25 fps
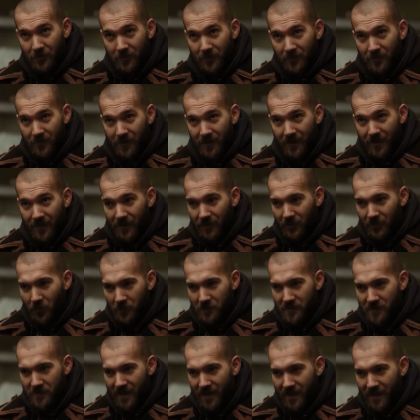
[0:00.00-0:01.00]
Horses are
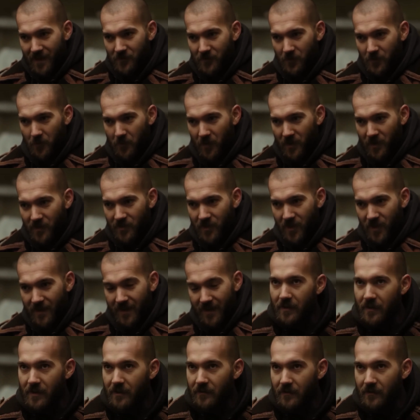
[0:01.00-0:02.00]
born and die,
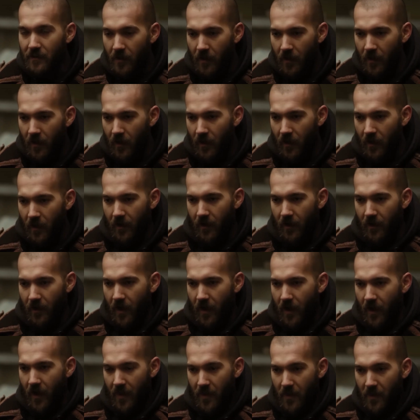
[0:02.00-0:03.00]
but they're just
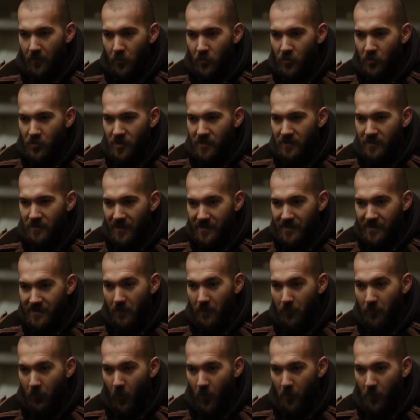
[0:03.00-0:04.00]
embodiments of the idea
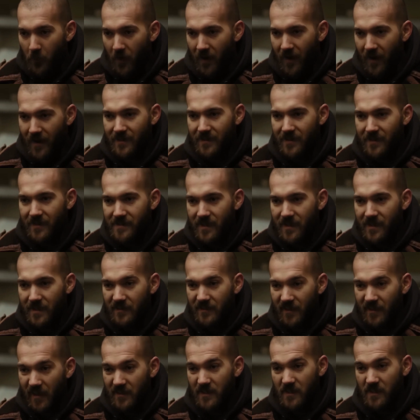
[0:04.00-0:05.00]
of a horse, which
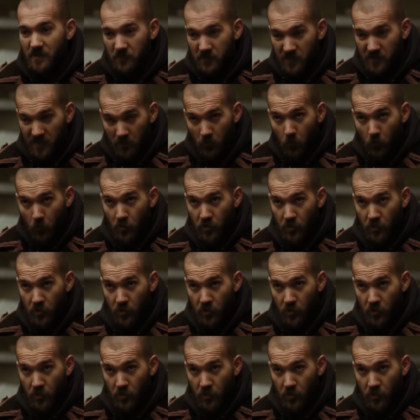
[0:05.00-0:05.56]
lives forever.